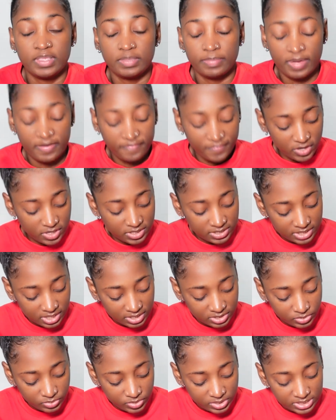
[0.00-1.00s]
My first
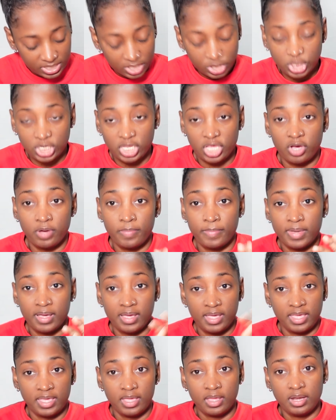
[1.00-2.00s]
tattoo is actually on
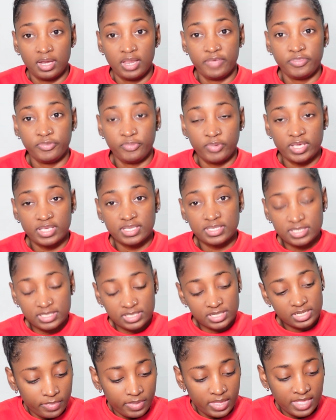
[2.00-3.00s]
my left
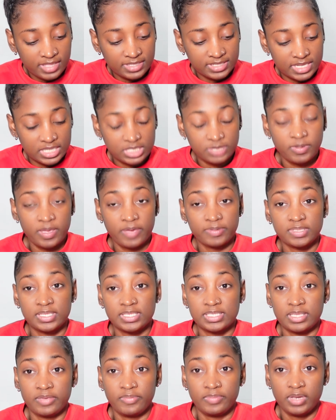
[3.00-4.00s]
wrist. It says
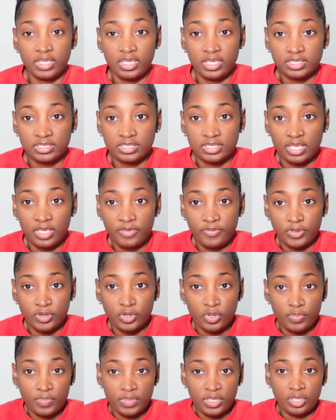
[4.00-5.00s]
5678. If you
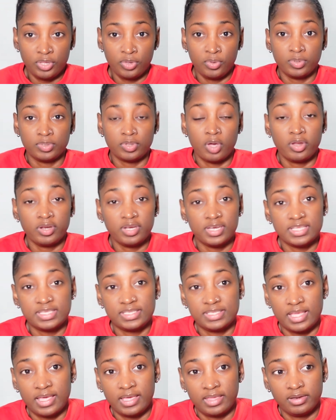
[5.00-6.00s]
know me, you
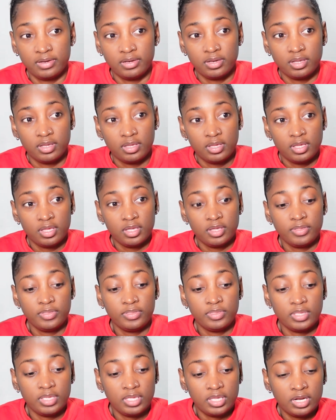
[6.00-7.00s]
understand
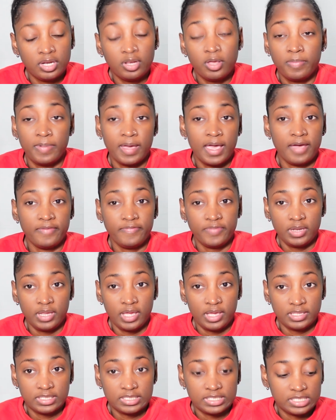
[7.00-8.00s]
the love I have for
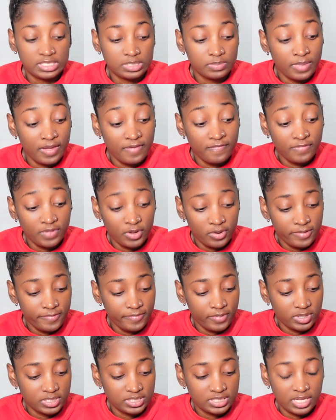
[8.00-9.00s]
dance. It's my very
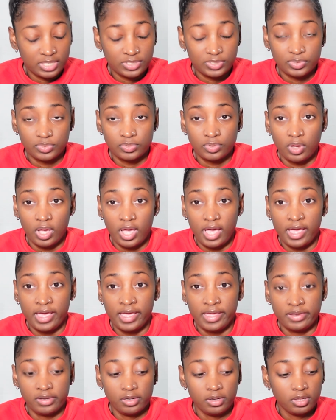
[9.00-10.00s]
first tattoo
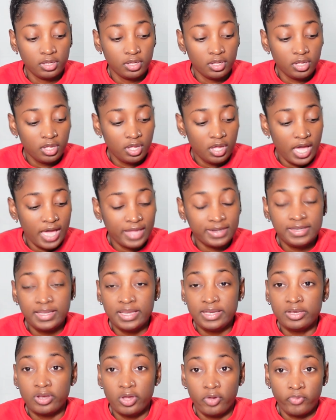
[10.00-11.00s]
and I
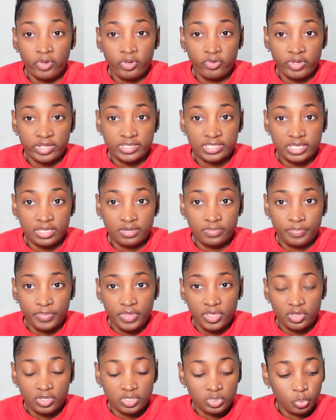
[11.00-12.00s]
did not regret it,
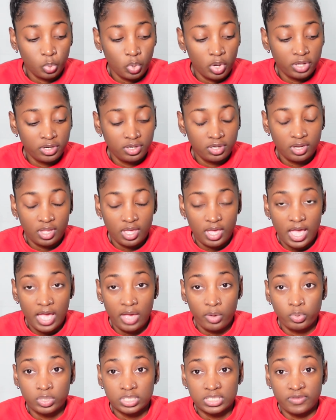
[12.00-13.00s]
because one,
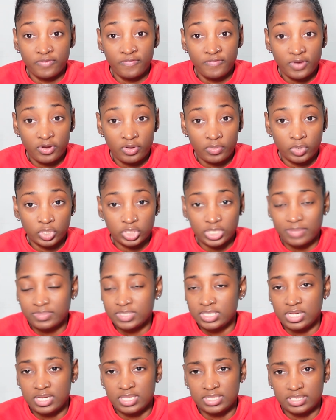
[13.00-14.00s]
I was very much, I'm
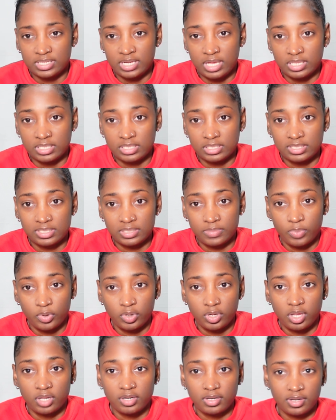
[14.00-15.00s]
still into dance,
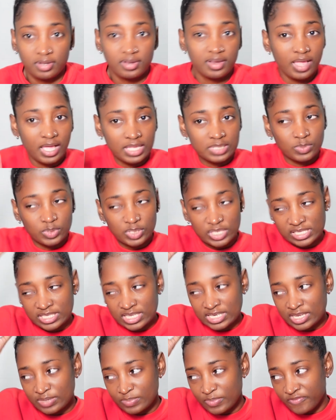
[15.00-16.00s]
but not as much as I
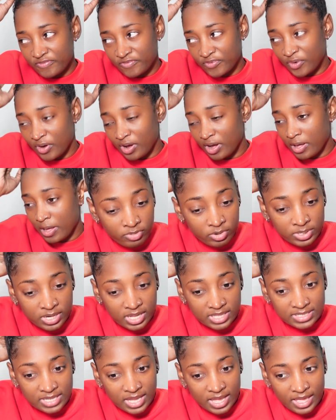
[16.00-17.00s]
did before. Around
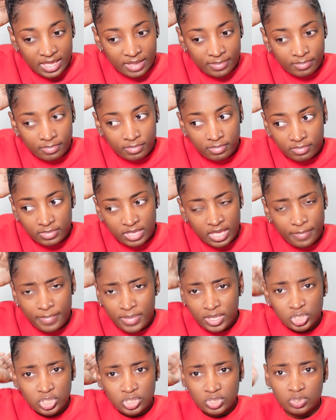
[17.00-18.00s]
that time, yeah,
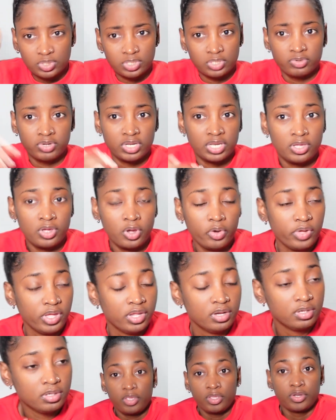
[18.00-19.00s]
Matrix was already
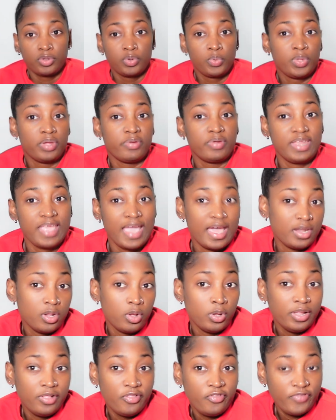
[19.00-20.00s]
going, you know, we already had
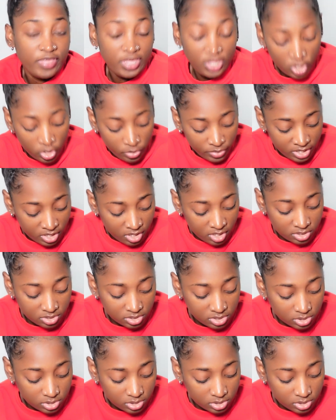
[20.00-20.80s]
our little thing going on.